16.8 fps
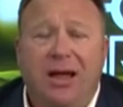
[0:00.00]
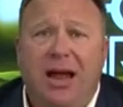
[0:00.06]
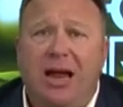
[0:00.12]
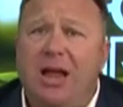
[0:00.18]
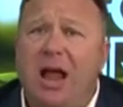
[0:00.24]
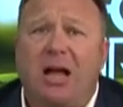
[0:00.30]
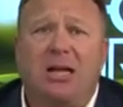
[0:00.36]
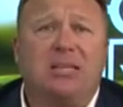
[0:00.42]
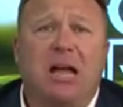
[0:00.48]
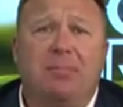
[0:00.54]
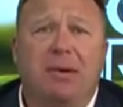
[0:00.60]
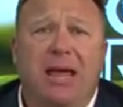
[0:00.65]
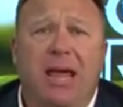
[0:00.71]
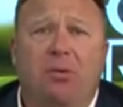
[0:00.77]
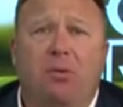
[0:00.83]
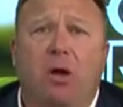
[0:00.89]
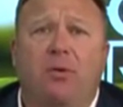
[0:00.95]
And not because I'm a
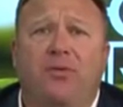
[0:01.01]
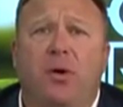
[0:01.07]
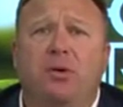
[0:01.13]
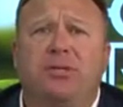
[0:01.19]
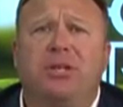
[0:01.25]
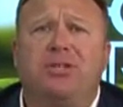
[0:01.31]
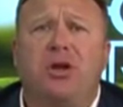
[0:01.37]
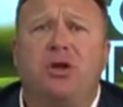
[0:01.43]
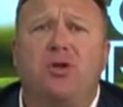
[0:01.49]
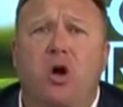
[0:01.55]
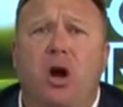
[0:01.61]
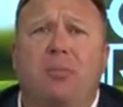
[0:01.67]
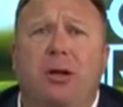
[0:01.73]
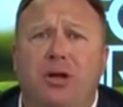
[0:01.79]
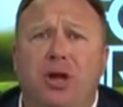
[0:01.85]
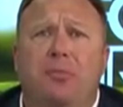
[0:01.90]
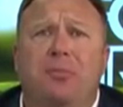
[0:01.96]
hero, folks. It's a
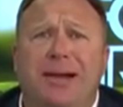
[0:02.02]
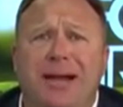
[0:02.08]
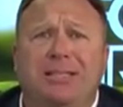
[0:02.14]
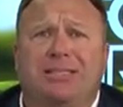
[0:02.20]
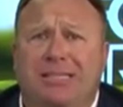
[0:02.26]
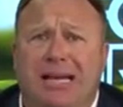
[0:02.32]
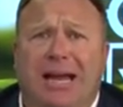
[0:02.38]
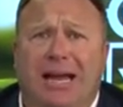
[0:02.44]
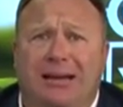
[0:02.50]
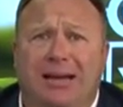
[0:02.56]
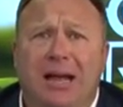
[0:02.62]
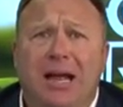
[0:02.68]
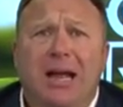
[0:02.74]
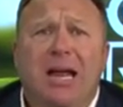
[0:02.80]
normal human instinct.